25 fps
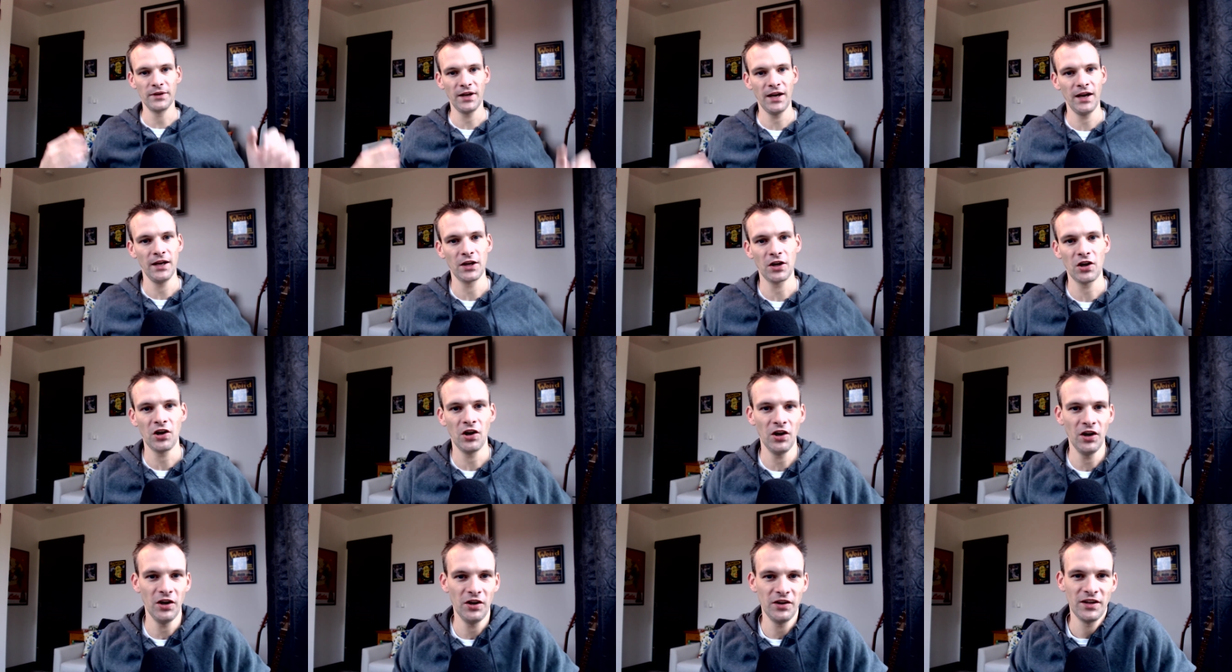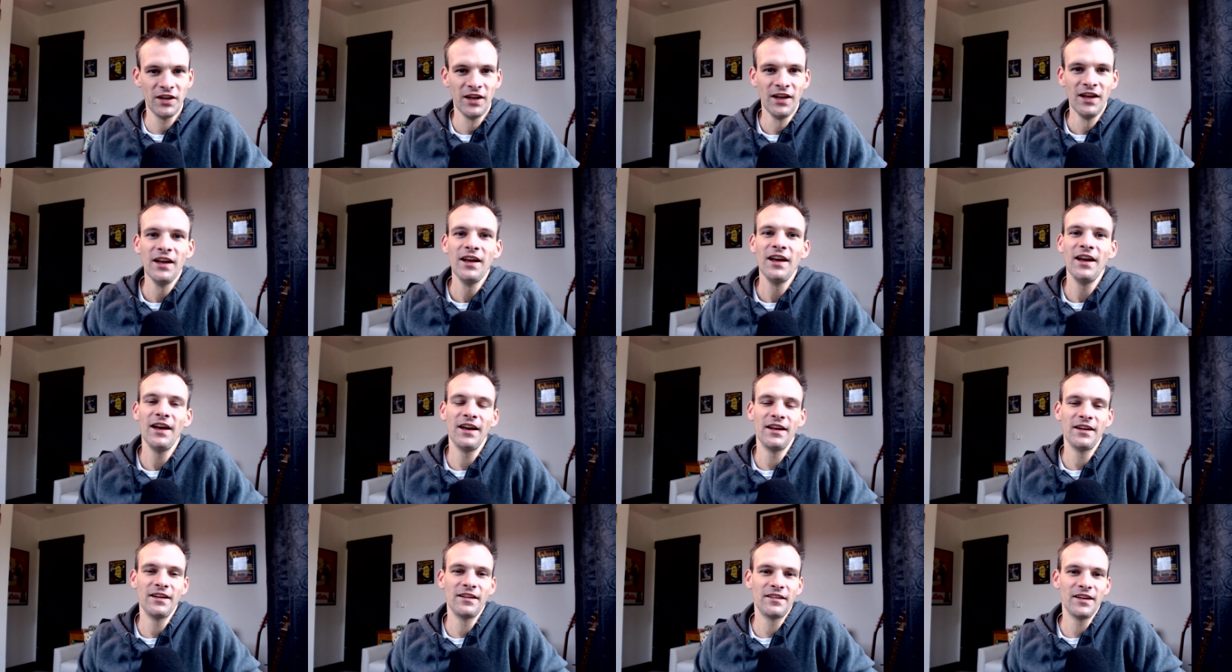kind of card
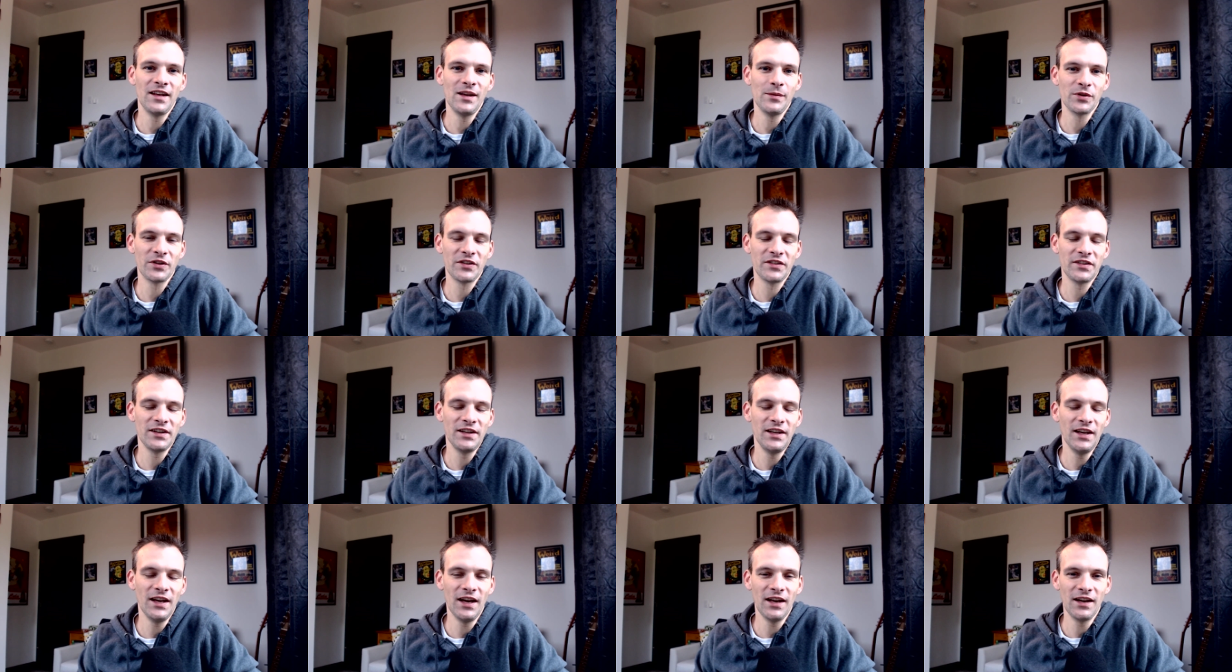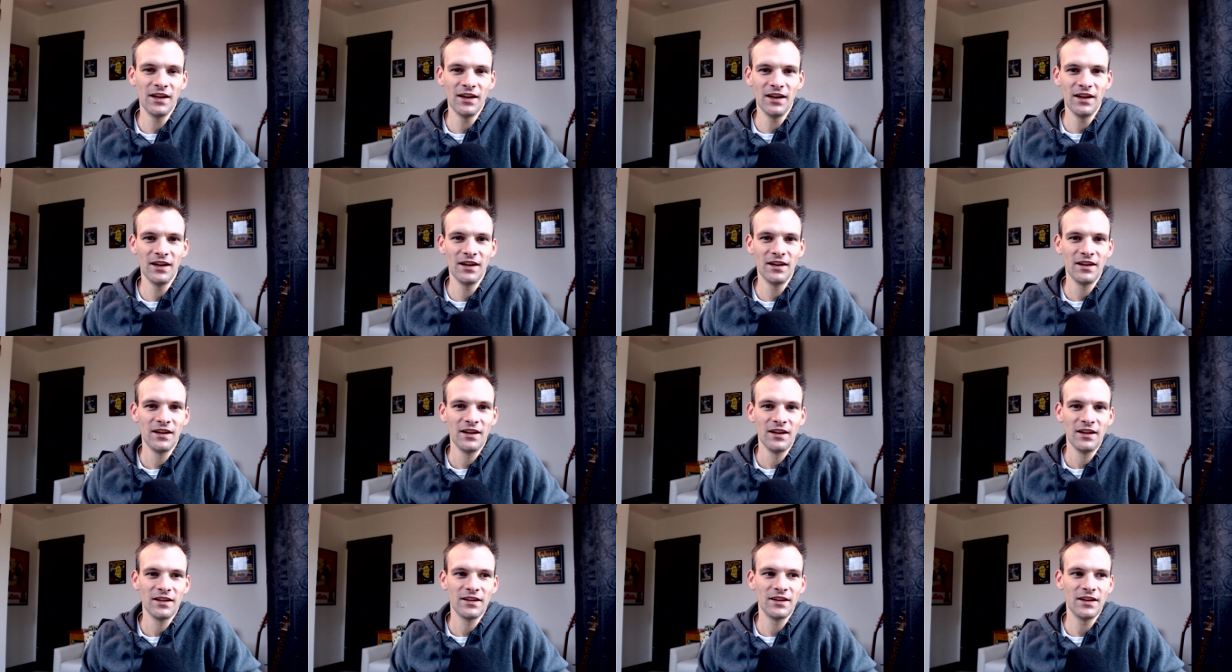and is able to get a
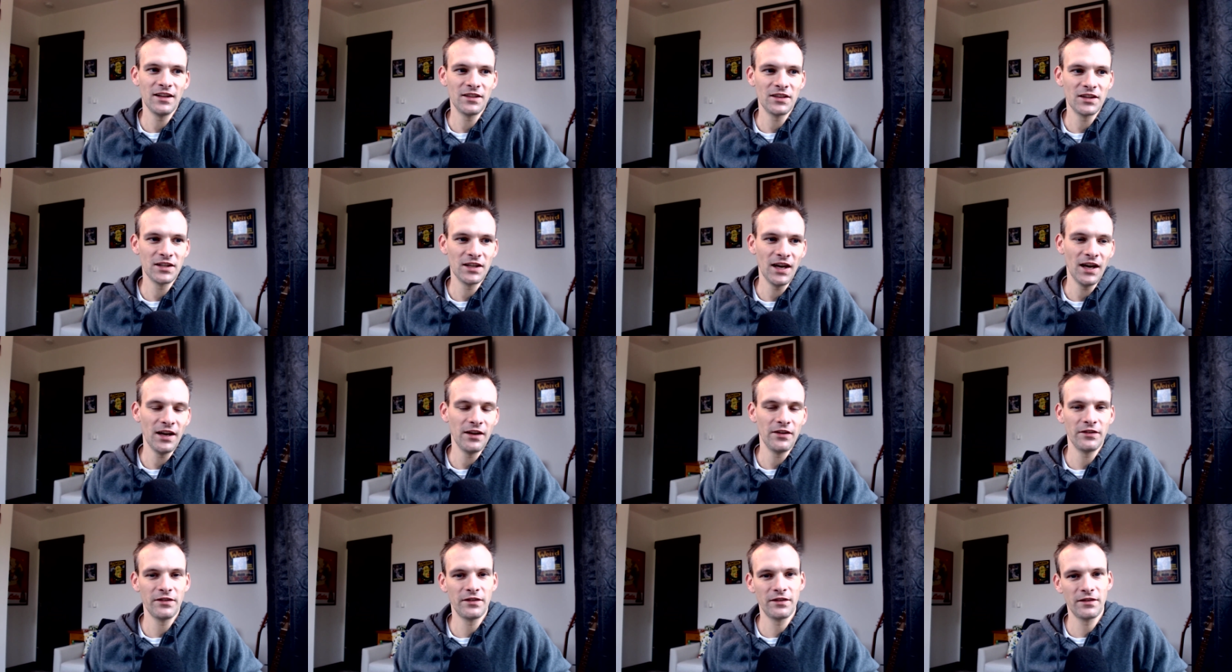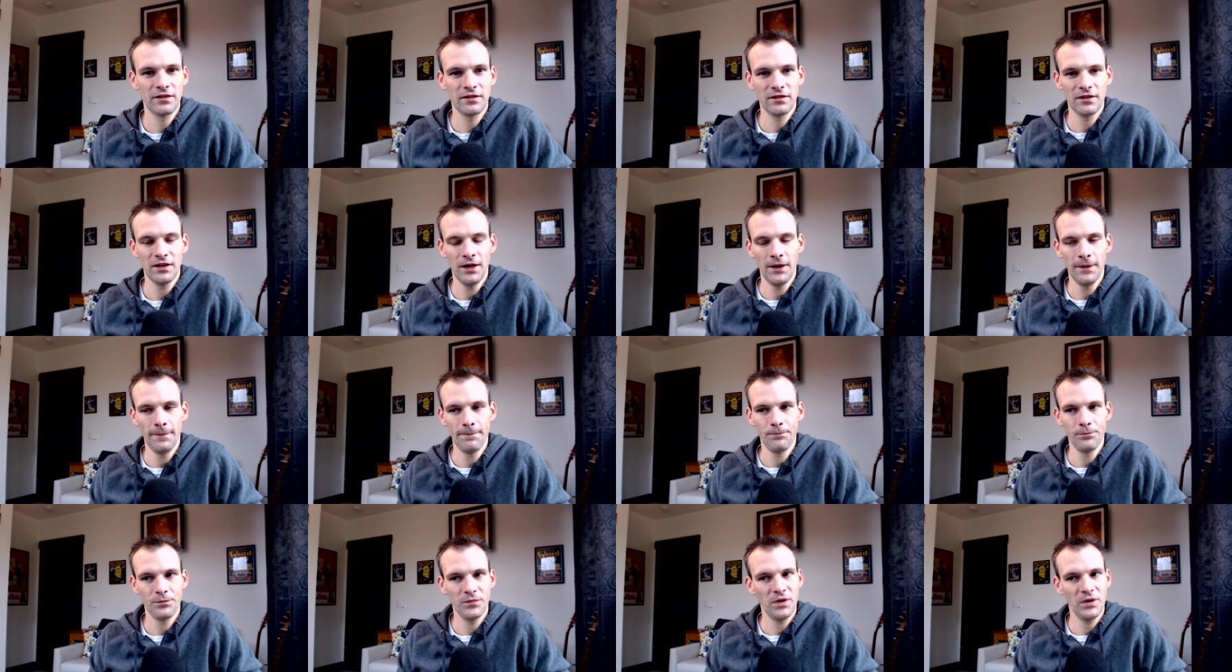get the guys um,